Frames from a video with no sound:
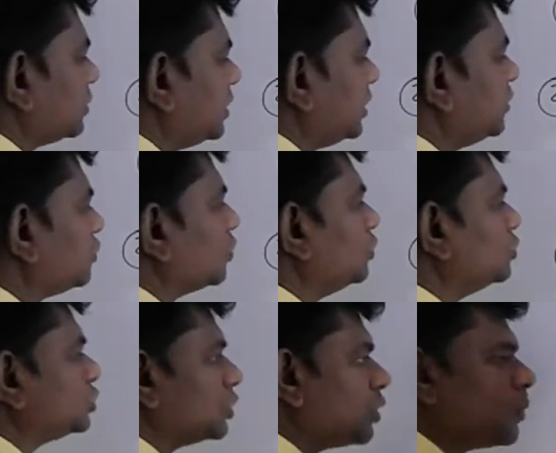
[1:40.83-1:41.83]
the
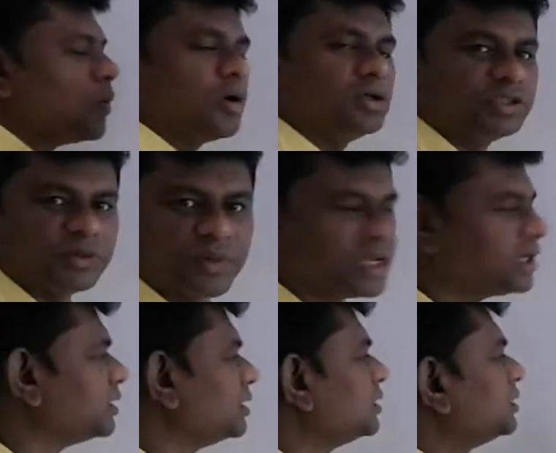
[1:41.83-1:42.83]
solution of
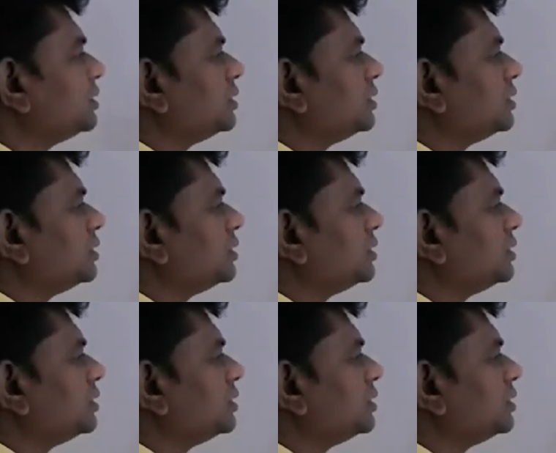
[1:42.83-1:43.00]
algebraic